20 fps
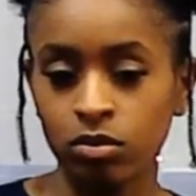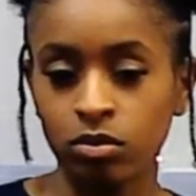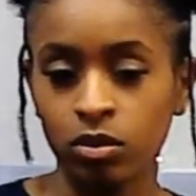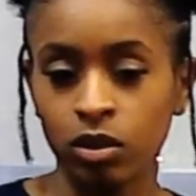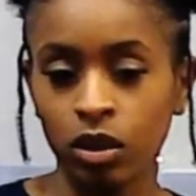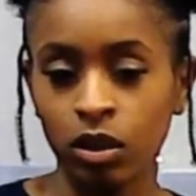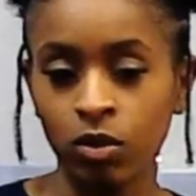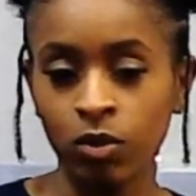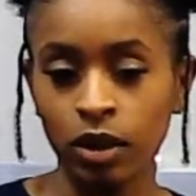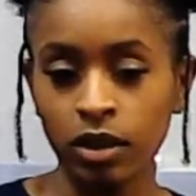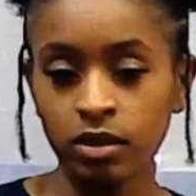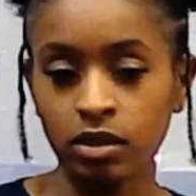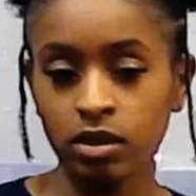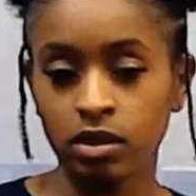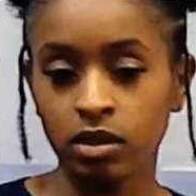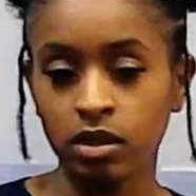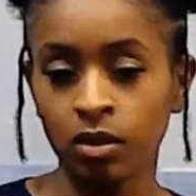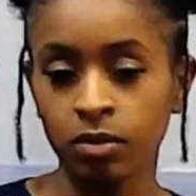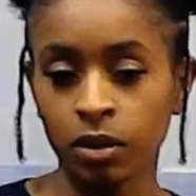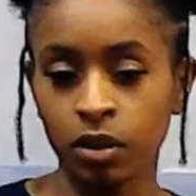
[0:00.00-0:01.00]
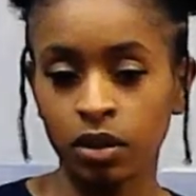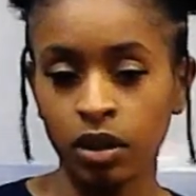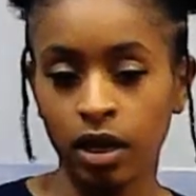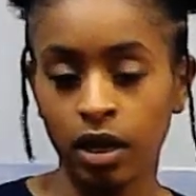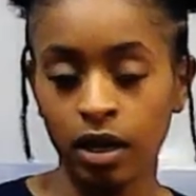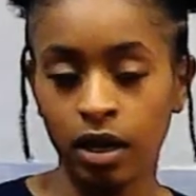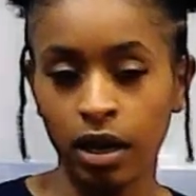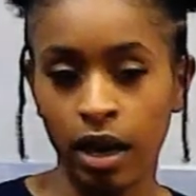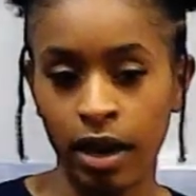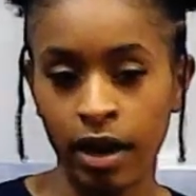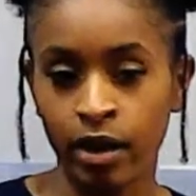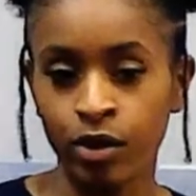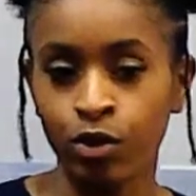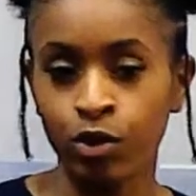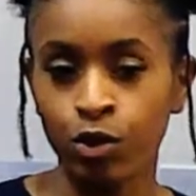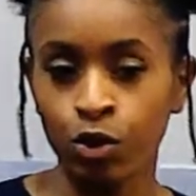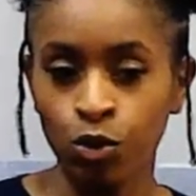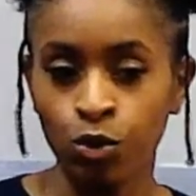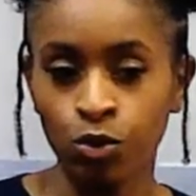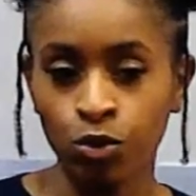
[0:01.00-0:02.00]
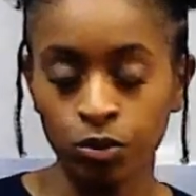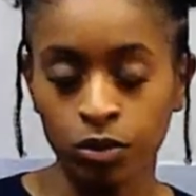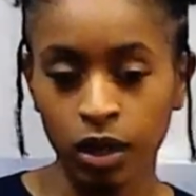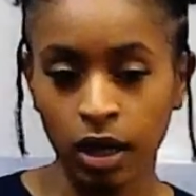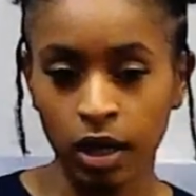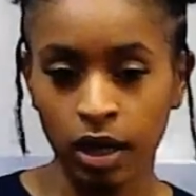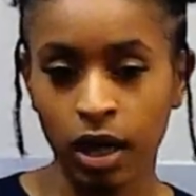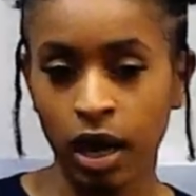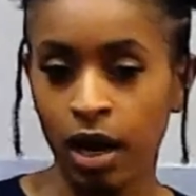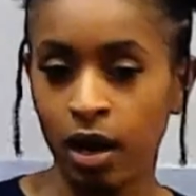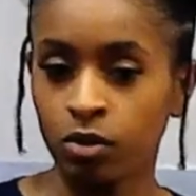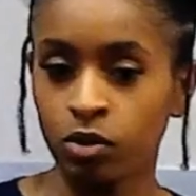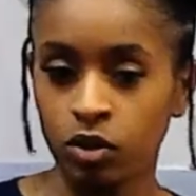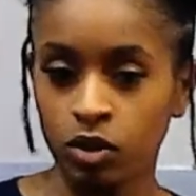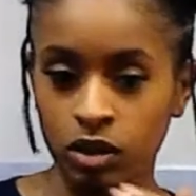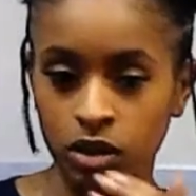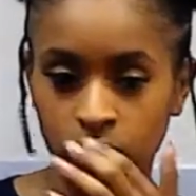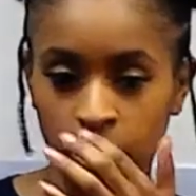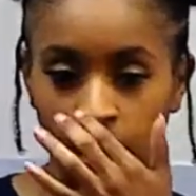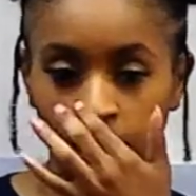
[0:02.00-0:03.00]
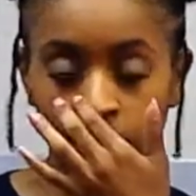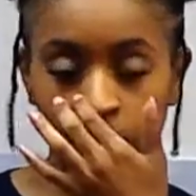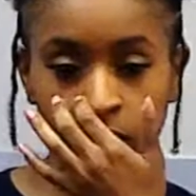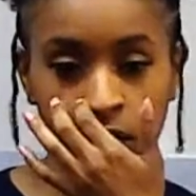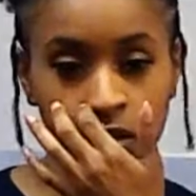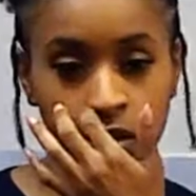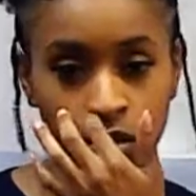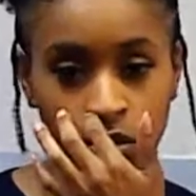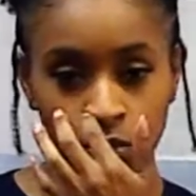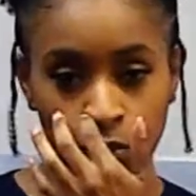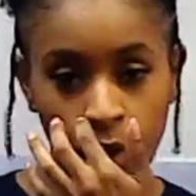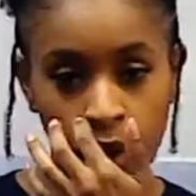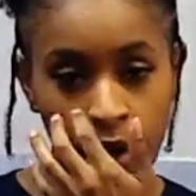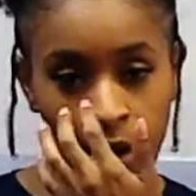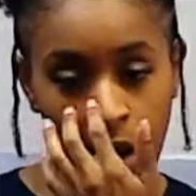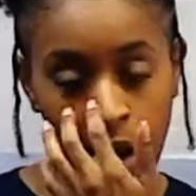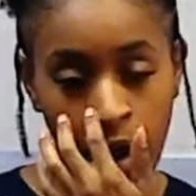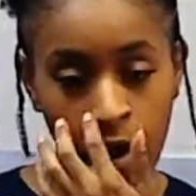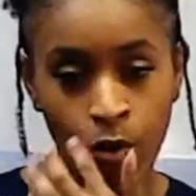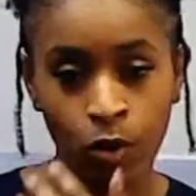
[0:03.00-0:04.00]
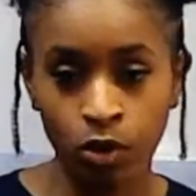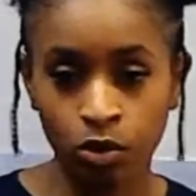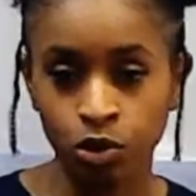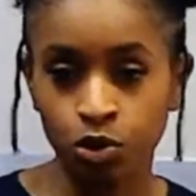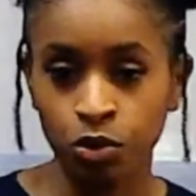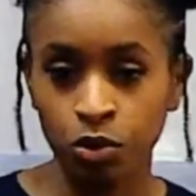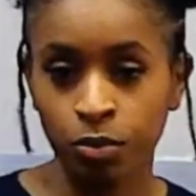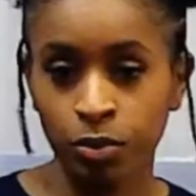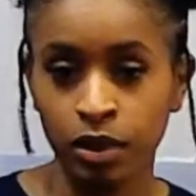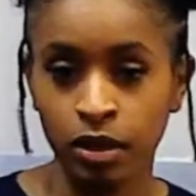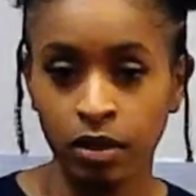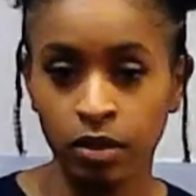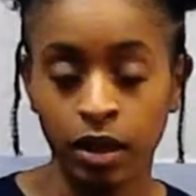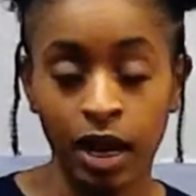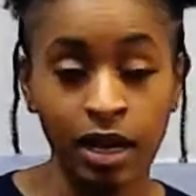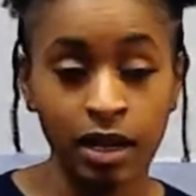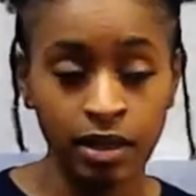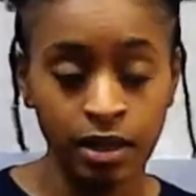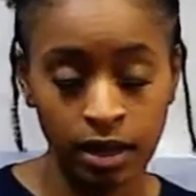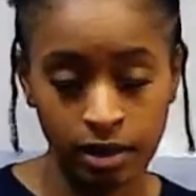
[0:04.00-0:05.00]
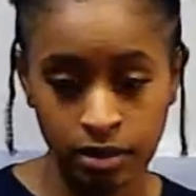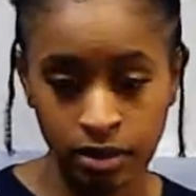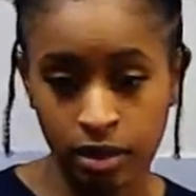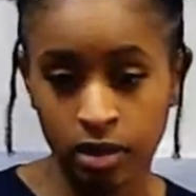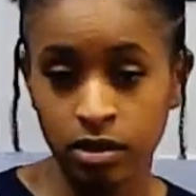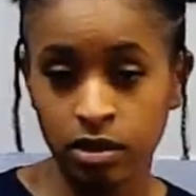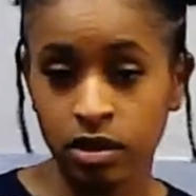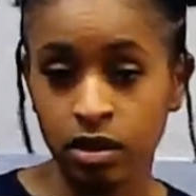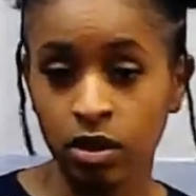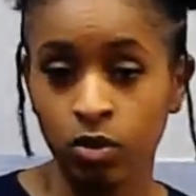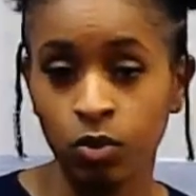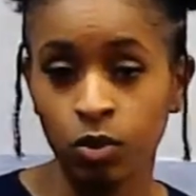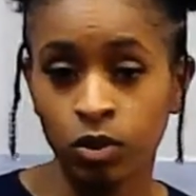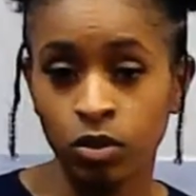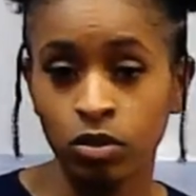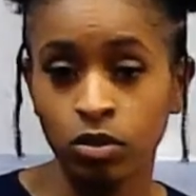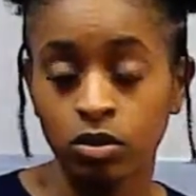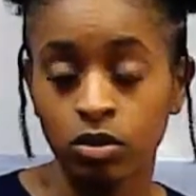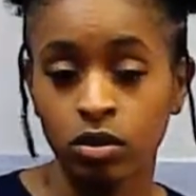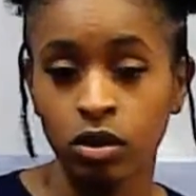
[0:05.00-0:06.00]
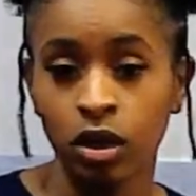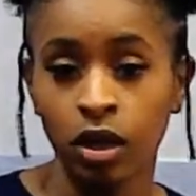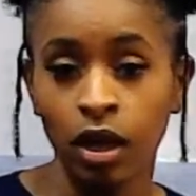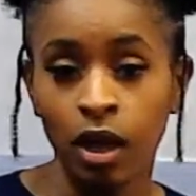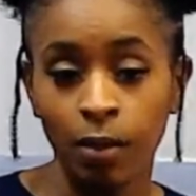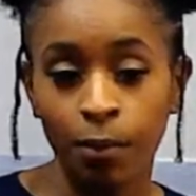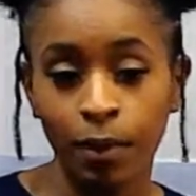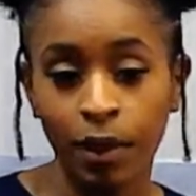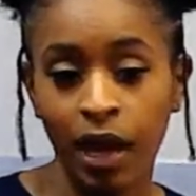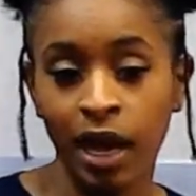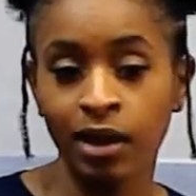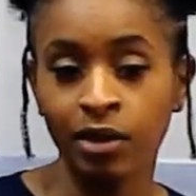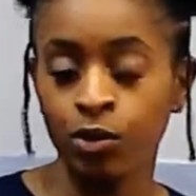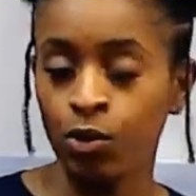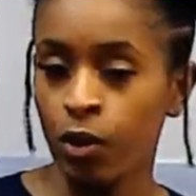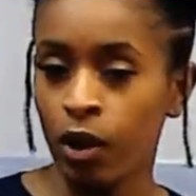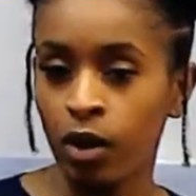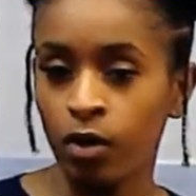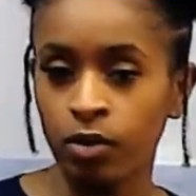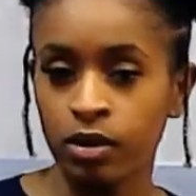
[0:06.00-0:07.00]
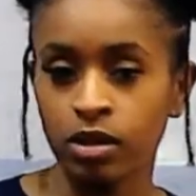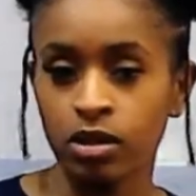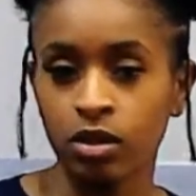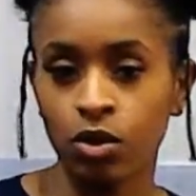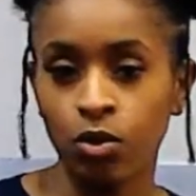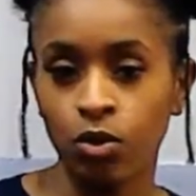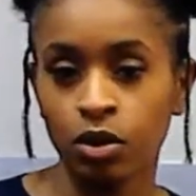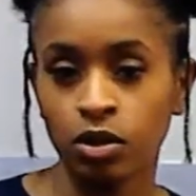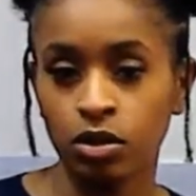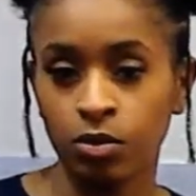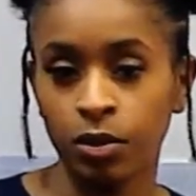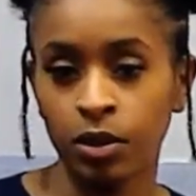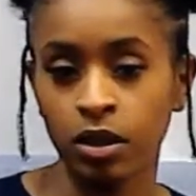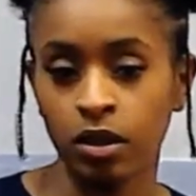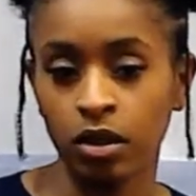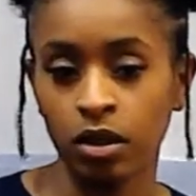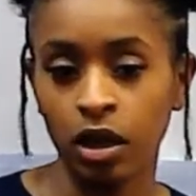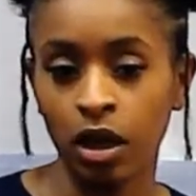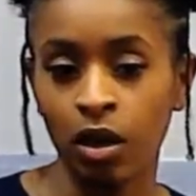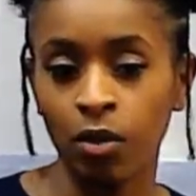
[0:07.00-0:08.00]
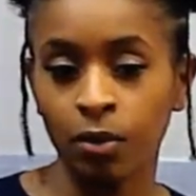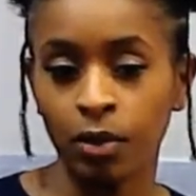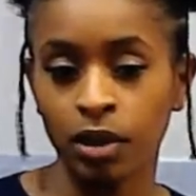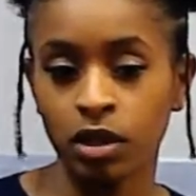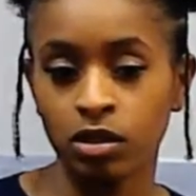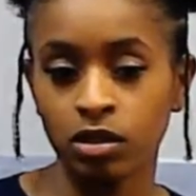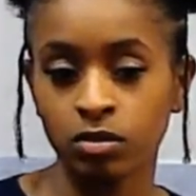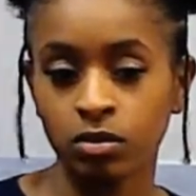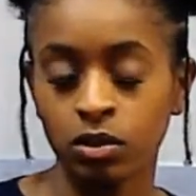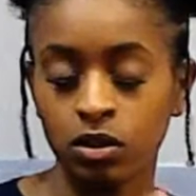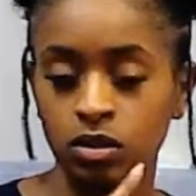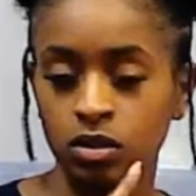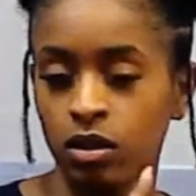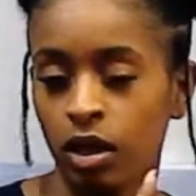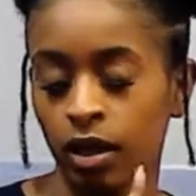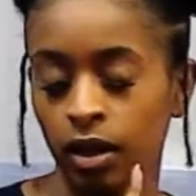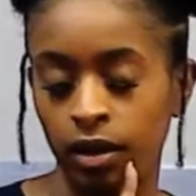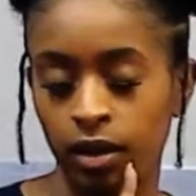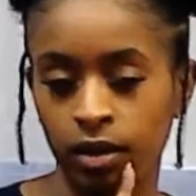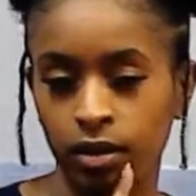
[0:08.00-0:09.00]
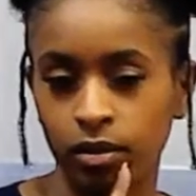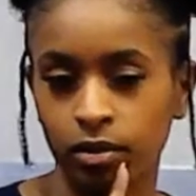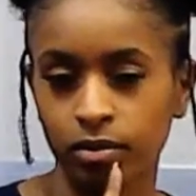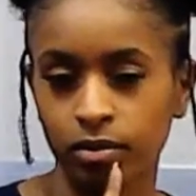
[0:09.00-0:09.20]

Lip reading: it wasn't something that I knew that God was just like, this is where I want you to be. At that season it was. But I knew I wasn't going to be there long, because I'm just like,